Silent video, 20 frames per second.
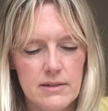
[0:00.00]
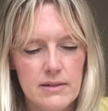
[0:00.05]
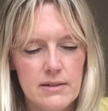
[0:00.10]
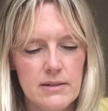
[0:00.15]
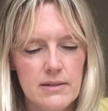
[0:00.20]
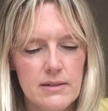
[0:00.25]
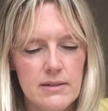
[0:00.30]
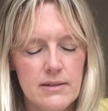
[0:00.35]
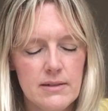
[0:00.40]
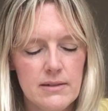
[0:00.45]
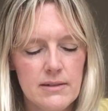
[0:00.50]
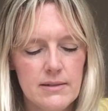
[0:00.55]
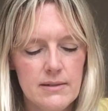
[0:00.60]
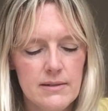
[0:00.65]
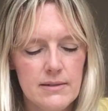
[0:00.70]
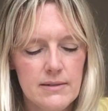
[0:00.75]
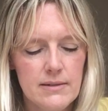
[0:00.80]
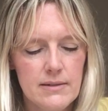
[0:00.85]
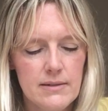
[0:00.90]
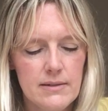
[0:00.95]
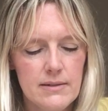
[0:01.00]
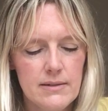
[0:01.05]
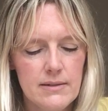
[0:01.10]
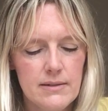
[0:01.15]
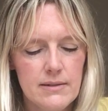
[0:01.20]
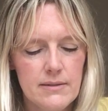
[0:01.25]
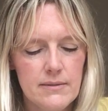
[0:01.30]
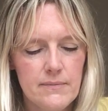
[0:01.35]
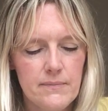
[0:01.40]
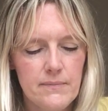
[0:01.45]

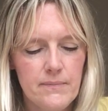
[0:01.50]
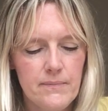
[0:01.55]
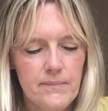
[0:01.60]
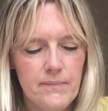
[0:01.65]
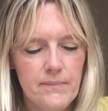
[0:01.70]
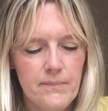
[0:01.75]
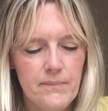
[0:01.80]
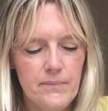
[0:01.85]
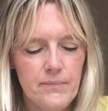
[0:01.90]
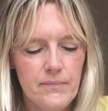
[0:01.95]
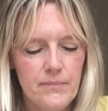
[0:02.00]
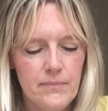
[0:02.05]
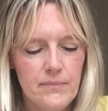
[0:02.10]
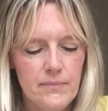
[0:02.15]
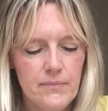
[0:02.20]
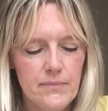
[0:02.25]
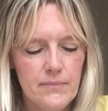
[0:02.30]
Nobody speaks.